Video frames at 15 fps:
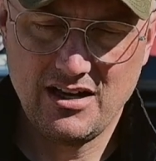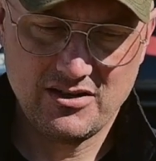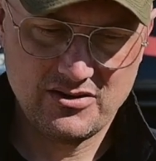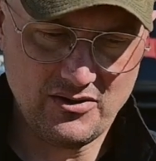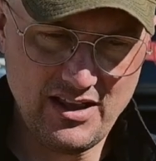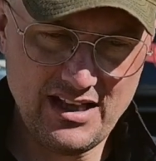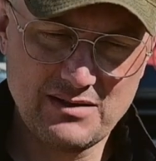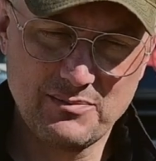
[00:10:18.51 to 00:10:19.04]

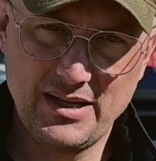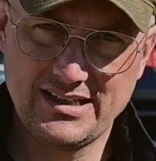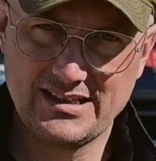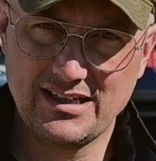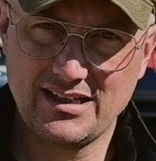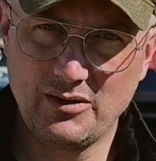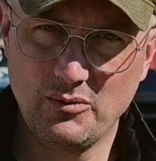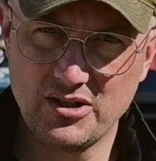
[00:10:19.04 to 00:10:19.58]
So that's
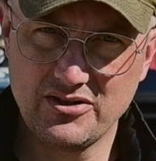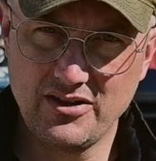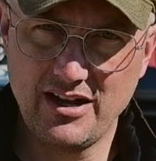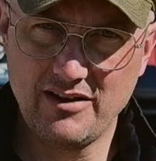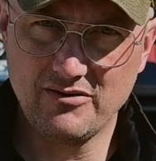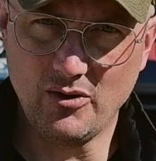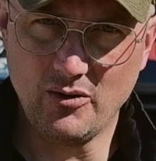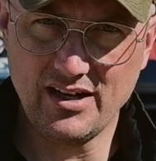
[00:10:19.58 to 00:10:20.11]
basically what you
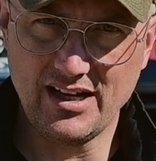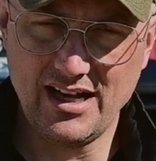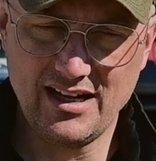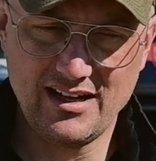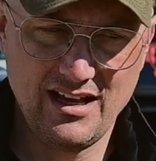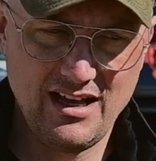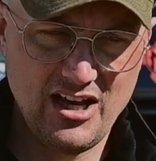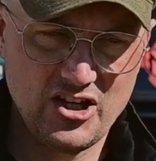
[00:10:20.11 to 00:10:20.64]
have going on.